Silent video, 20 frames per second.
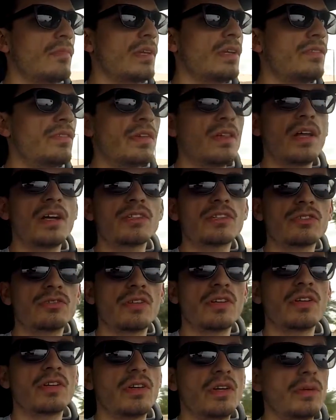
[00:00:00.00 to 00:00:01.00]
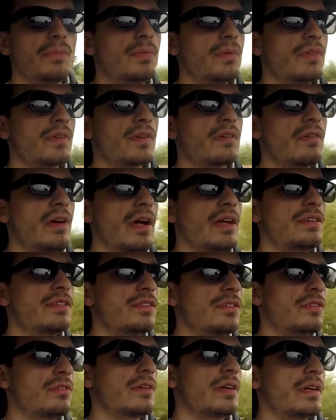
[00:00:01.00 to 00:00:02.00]
It's a luxury coupe, it's a Grand
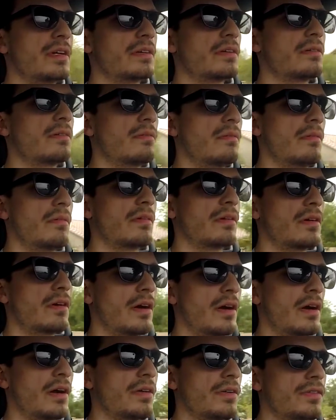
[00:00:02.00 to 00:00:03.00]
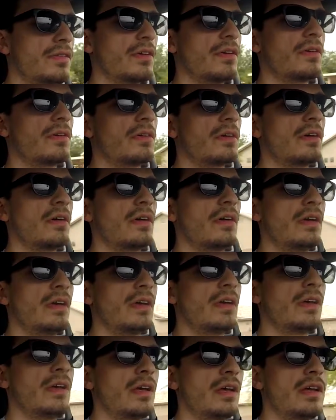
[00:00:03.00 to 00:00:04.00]
Touring car, so
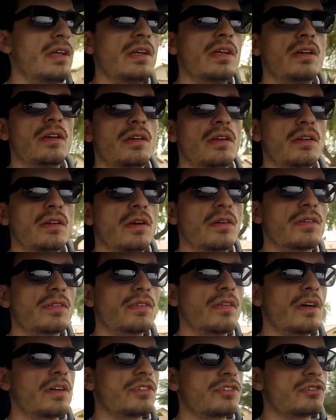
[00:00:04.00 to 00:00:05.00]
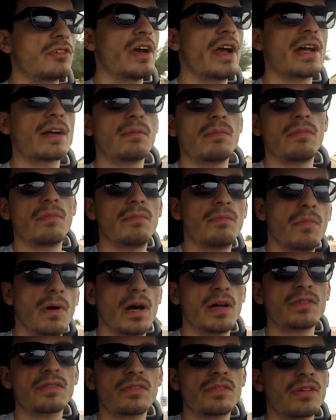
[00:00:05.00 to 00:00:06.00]
you know, it's not a track
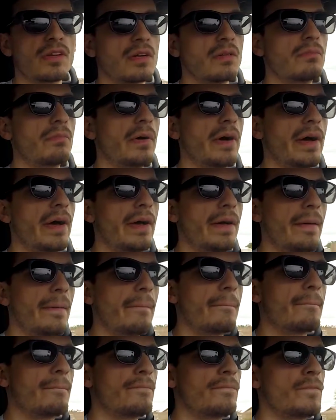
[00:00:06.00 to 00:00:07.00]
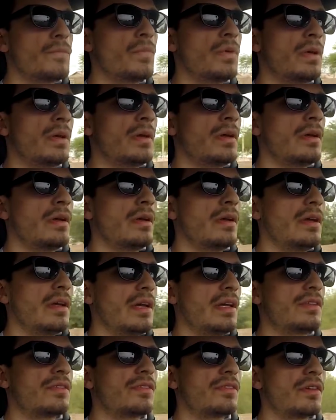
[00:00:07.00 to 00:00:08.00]
monster, but
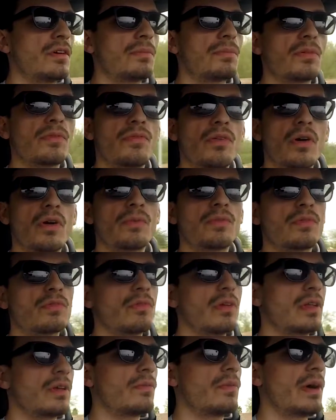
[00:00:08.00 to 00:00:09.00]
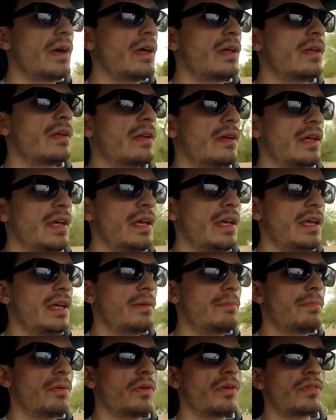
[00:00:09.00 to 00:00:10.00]
it still performs really well.
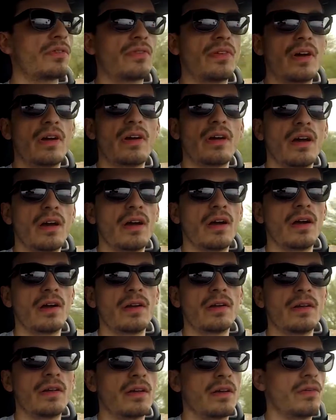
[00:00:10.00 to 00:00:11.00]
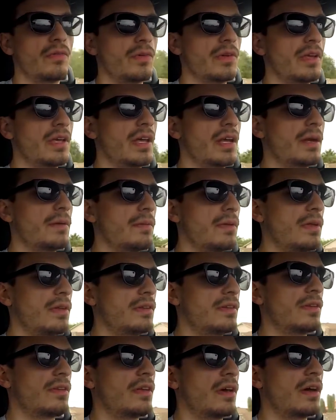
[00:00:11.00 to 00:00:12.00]
It pulls very hard when you get up
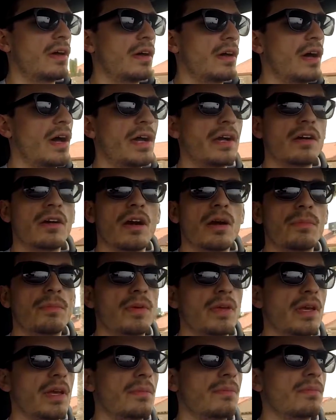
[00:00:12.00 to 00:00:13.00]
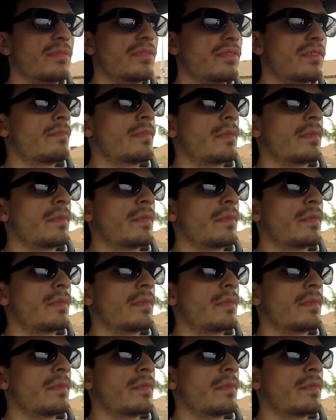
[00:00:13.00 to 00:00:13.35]
into the higher RPMs.